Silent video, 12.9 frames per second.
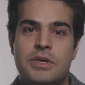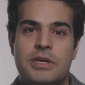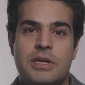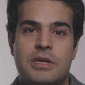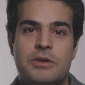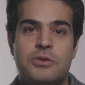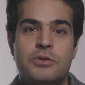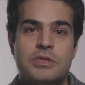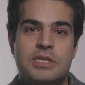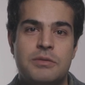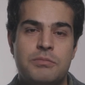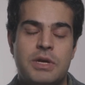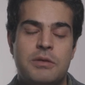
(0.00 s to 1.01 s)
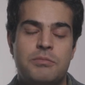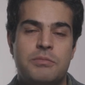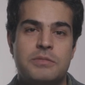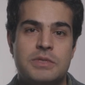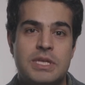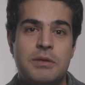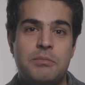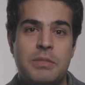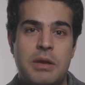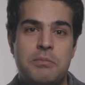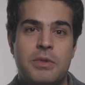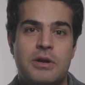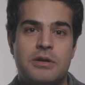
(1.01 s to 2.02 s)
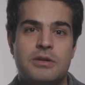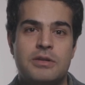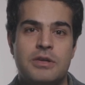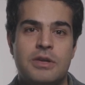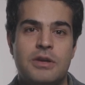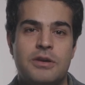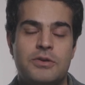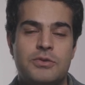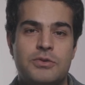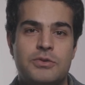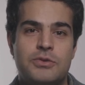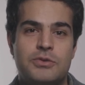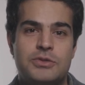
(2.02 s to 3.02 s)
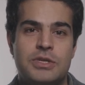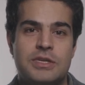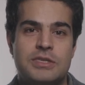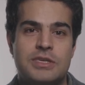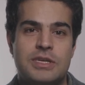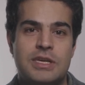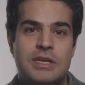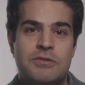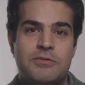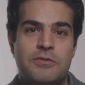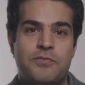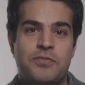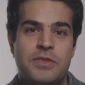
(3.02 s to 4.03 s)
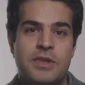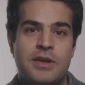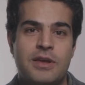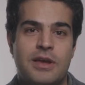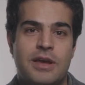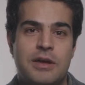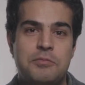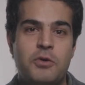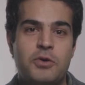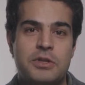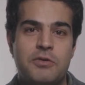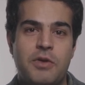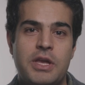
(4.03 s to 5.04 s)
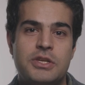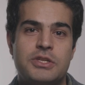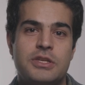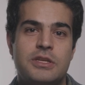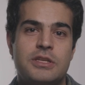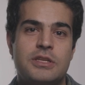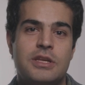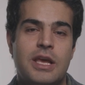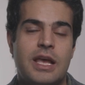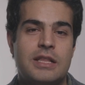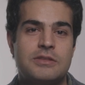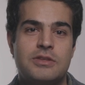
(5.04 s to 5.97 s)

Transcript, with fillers: be a good team, team member who just give uh, motivation and